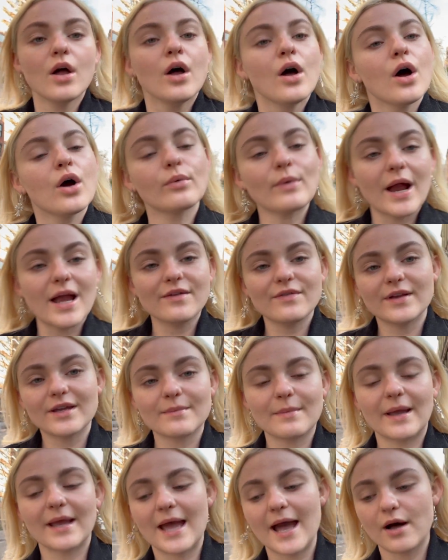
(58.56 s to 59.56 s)
arriving at
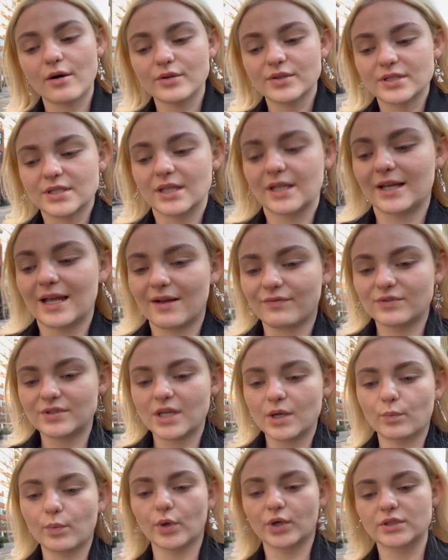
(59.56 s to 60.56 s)
my house that I have to
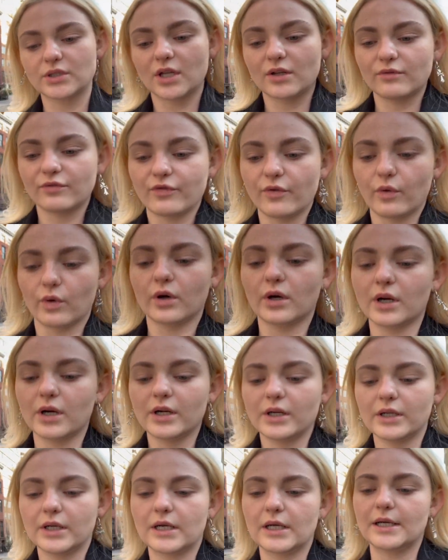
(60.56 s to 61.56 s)
get work done for.
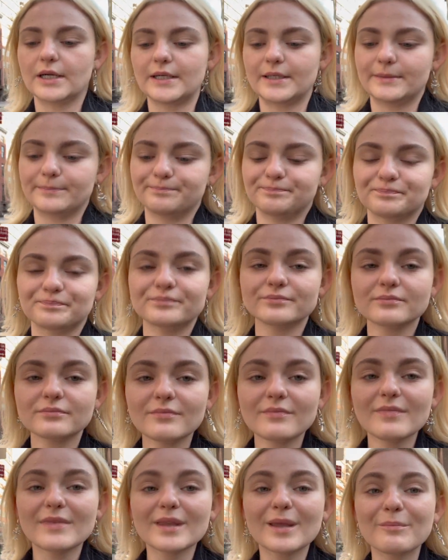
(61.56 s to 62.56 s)
Um,
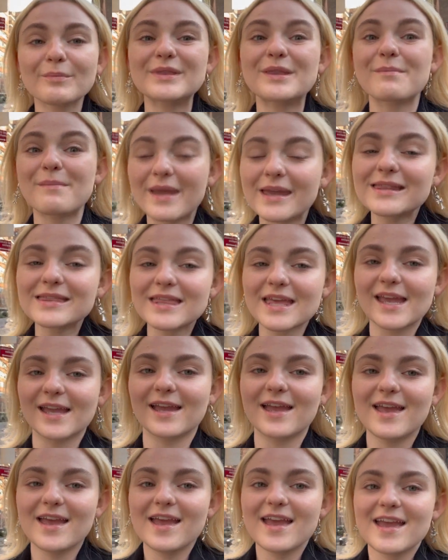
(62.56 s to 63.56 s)
but the main thing
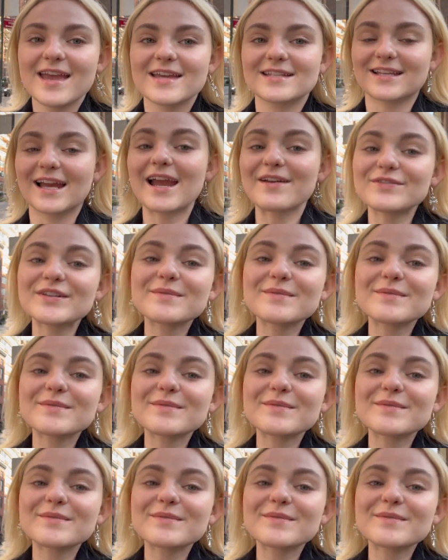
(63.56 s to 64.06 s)
is I have to